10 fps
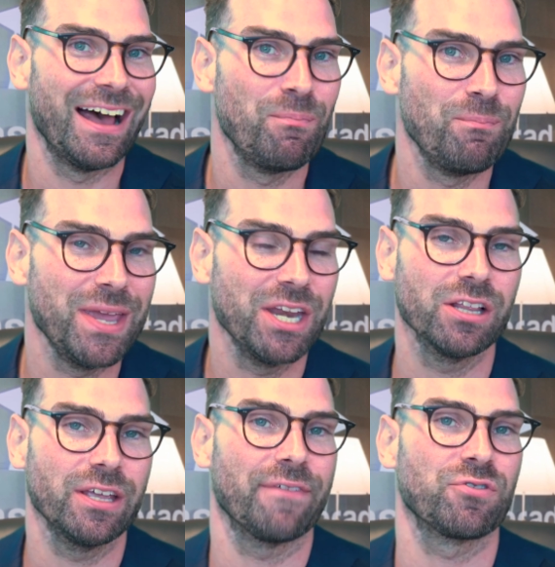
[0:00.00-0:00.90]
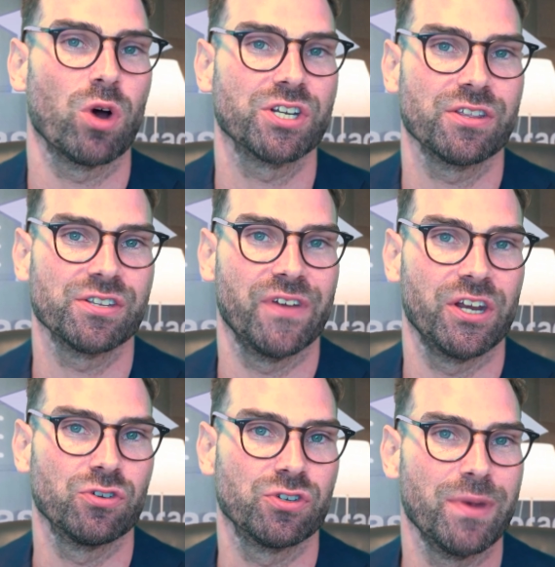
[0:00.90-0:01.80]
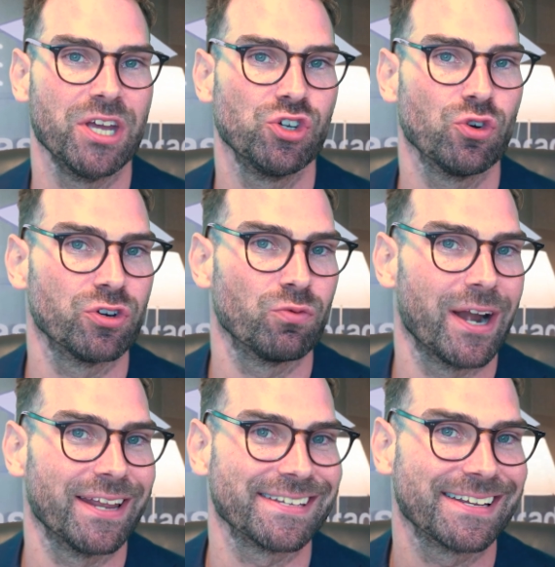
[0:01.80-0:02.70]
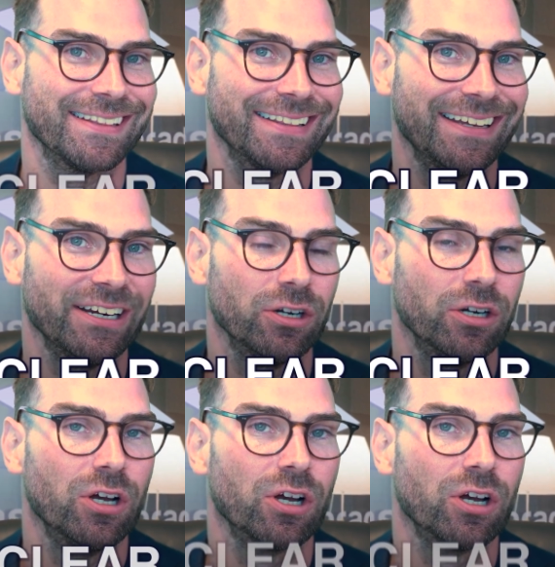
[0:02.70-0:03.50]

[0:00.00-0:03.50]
immediately after watching this video, to make sure your writing is clear,